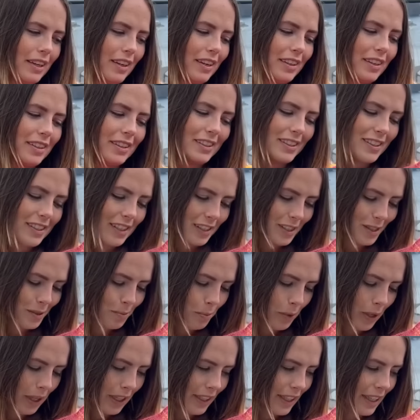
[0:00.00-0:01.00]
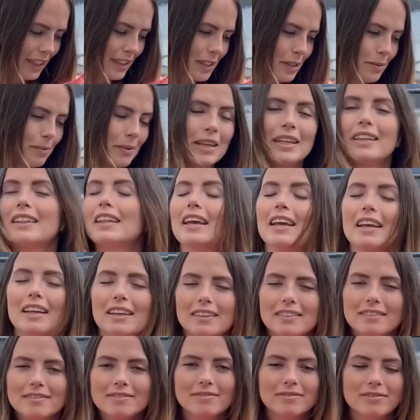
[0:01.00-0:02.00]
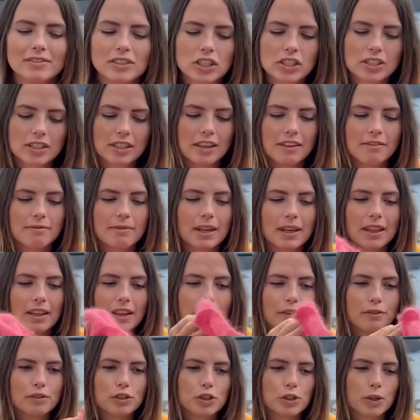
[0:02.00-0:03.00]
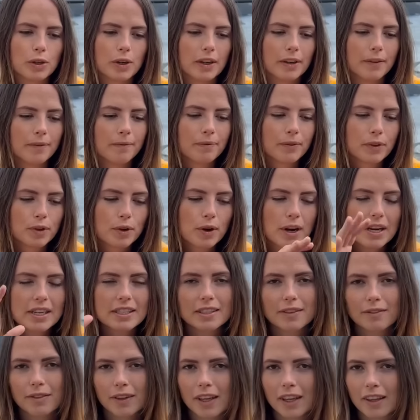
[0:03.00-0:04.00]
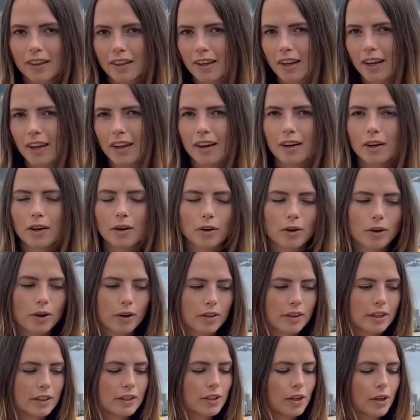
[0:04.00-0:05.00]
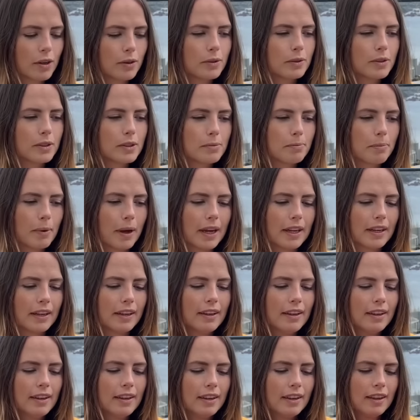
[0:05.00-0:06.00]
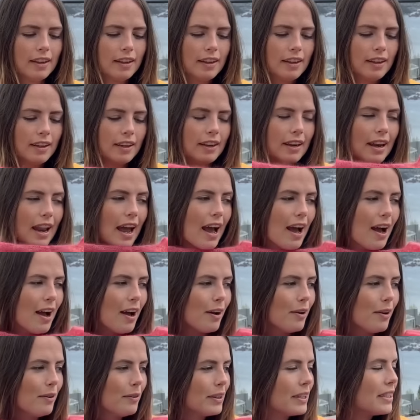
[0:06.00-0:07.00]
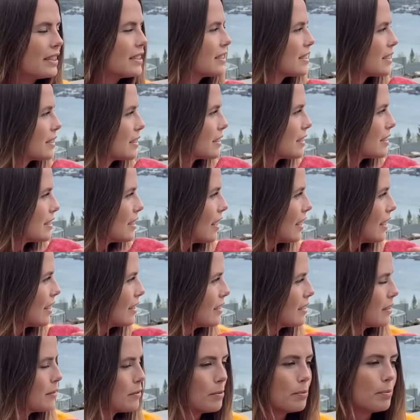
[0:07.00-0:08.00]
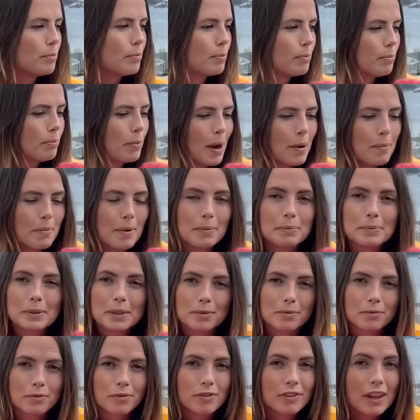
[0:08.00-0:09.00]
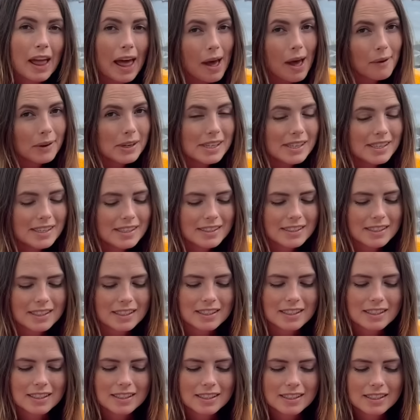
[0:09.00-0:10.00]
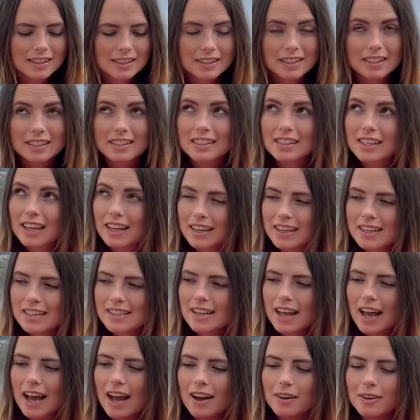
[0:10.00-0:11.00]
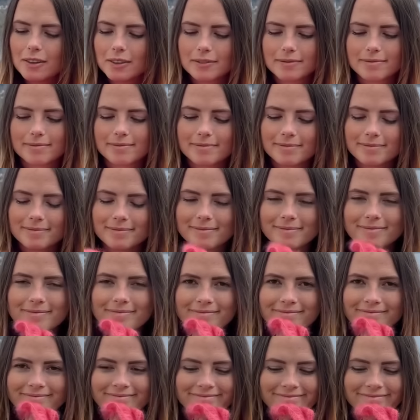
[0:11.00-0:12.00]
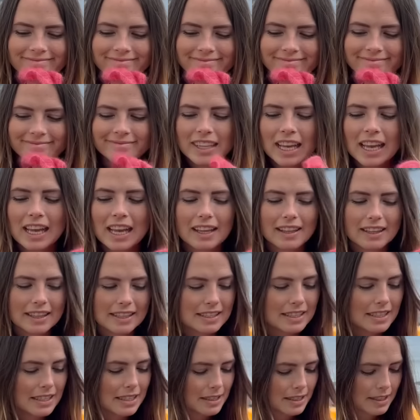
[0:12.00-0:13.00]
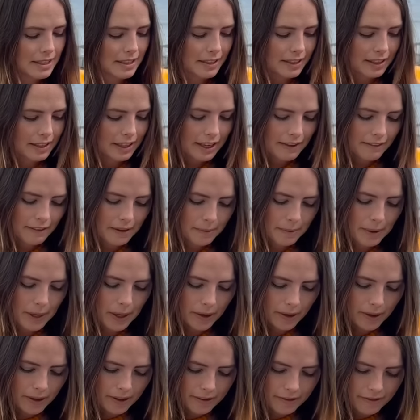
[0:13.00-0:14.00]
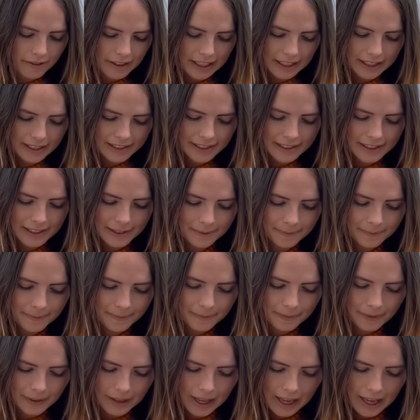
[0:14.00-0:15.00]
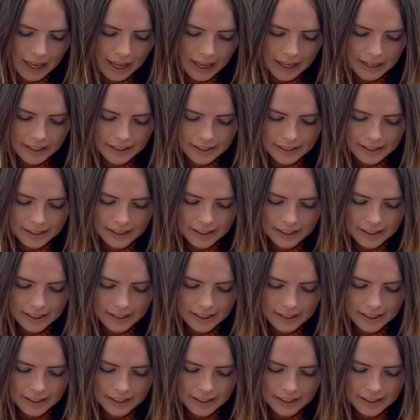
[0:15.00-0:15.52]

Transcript: colors are spring-like to me, and they just give me a lot of joy. The rest of the year, earthy tones, but now when it's starting to pop up some flowers and the sun is out, this is giving me all the feels. And